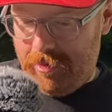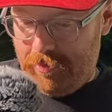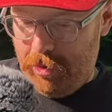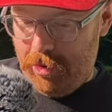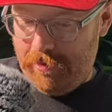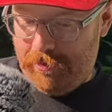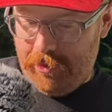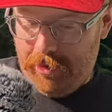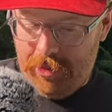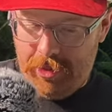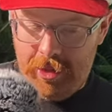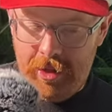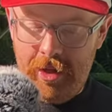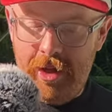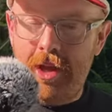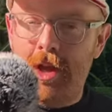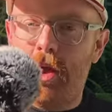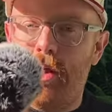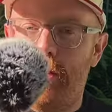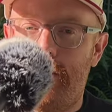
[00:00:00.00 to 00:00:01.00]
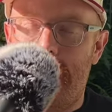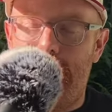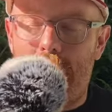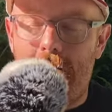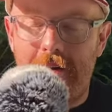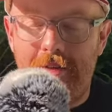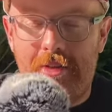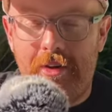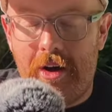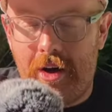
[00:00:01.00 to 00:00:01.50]
beautiful
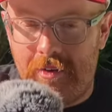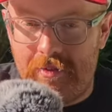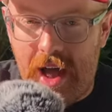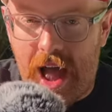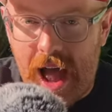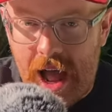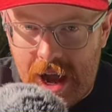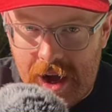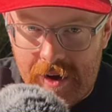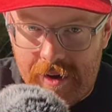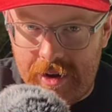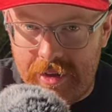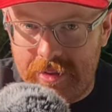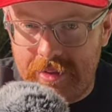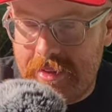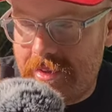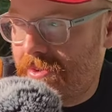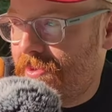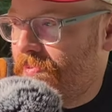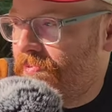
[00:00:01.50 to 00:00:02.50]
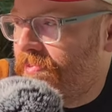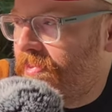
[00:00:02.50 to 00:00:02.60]
north of Ireland.